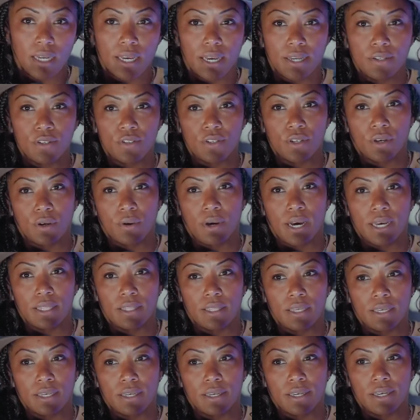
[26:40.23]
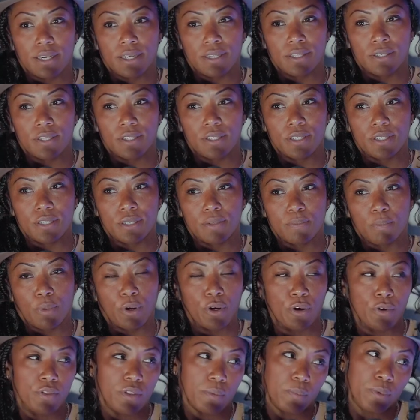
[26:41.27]
and so i think it's
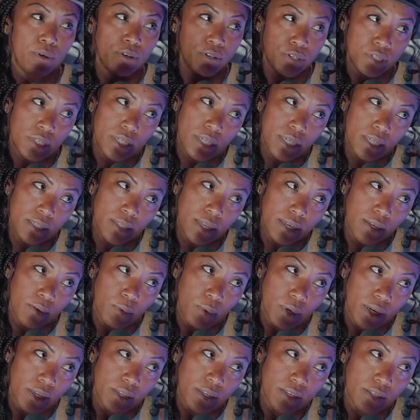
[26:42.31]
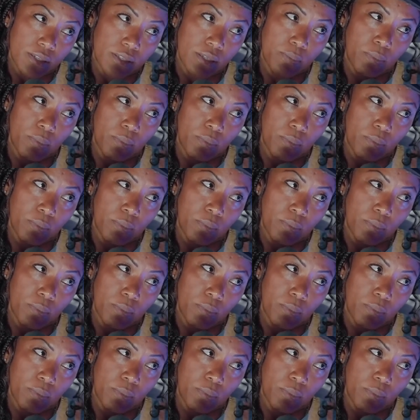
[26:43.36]
per the person like what mm, is mm-hmm.